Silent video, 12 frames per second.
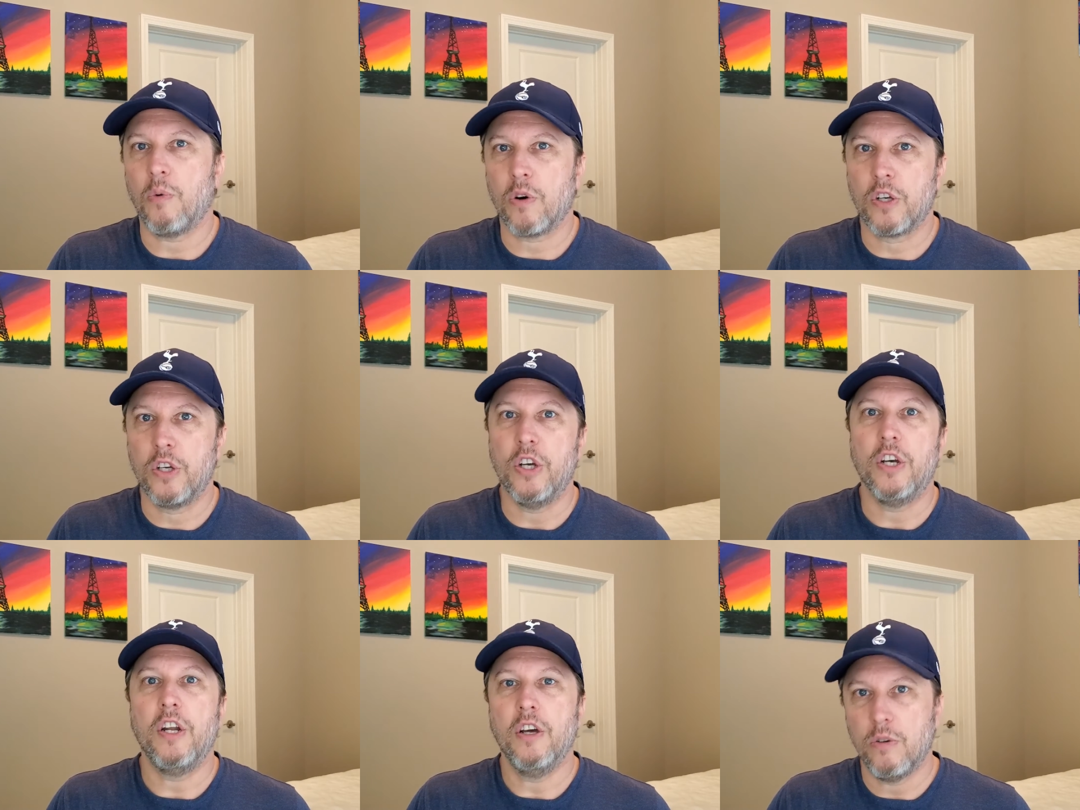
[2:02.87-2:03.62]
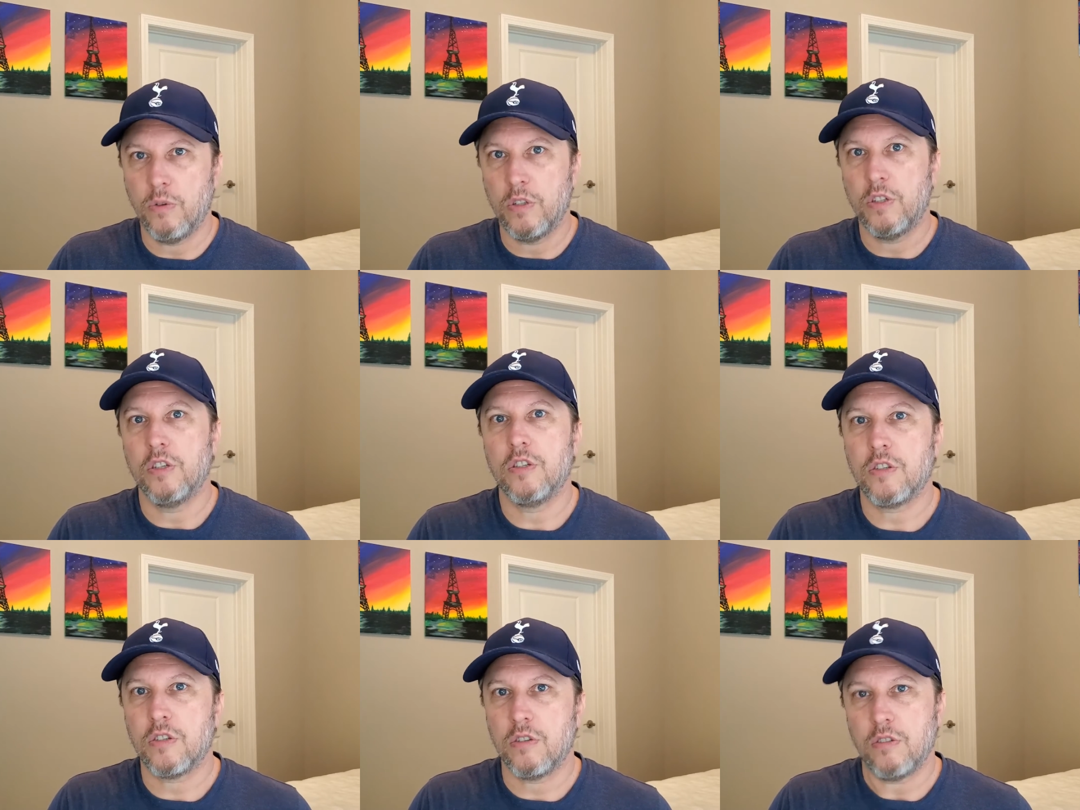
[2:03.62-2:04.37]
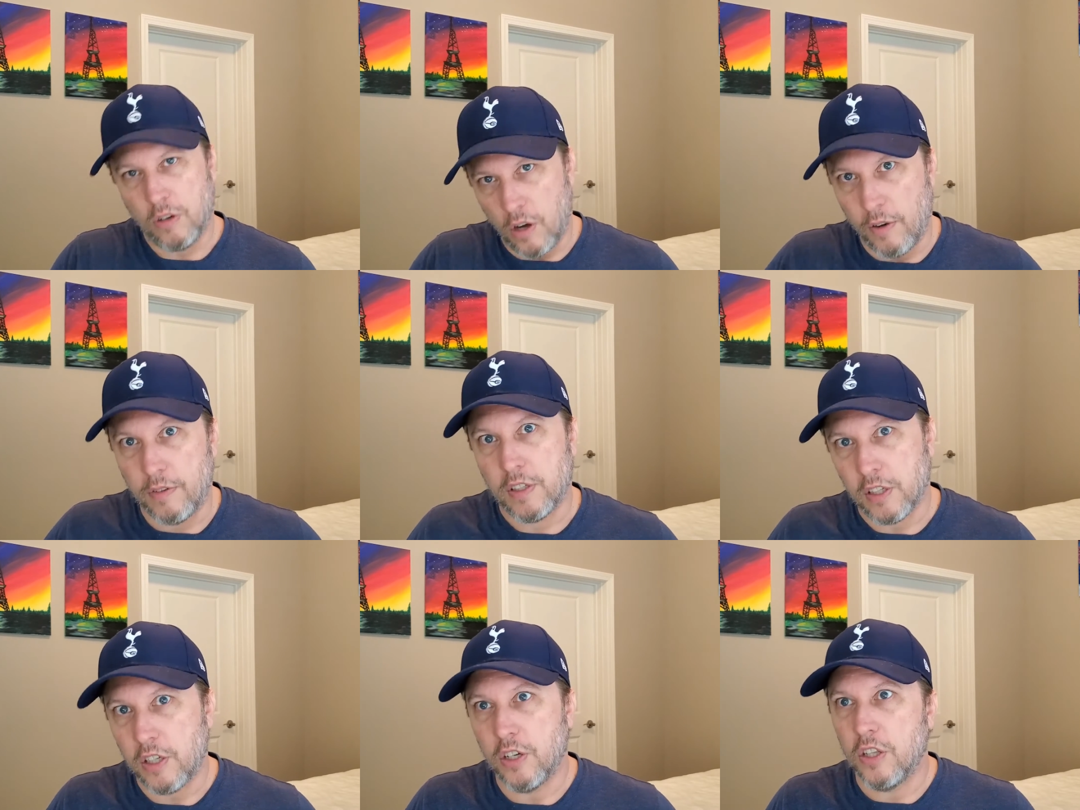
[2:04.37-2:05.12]
were good, which is
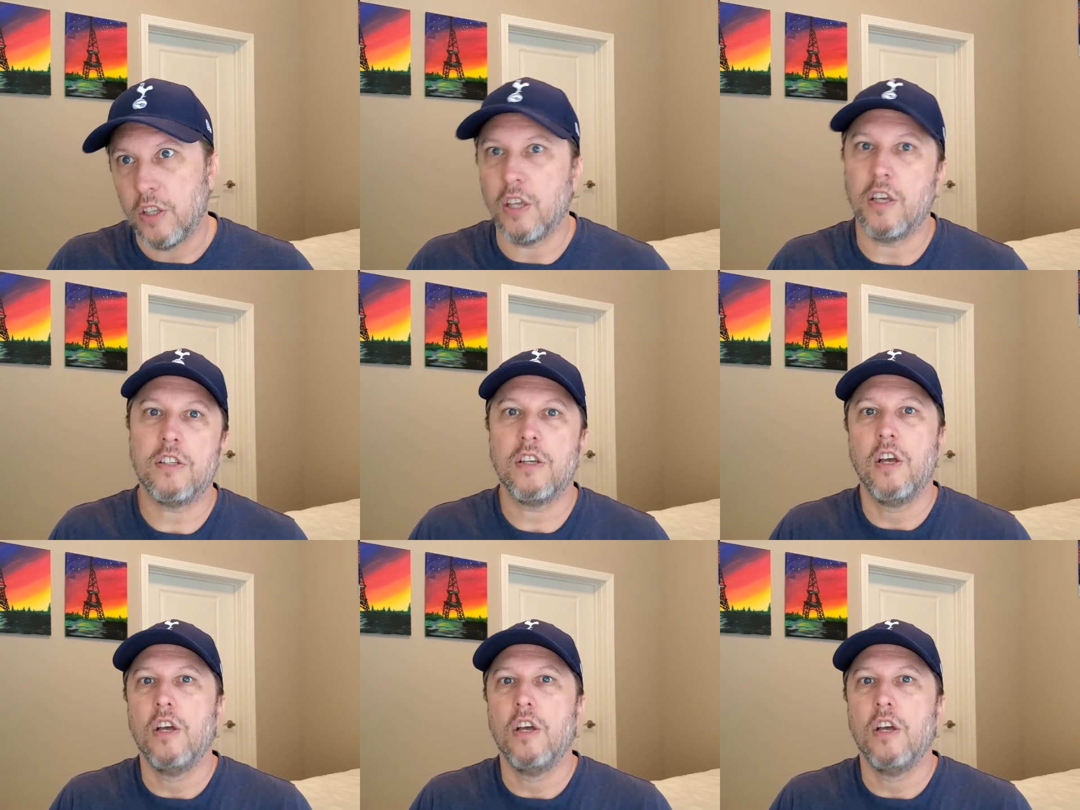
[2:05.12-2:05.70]
obviously good things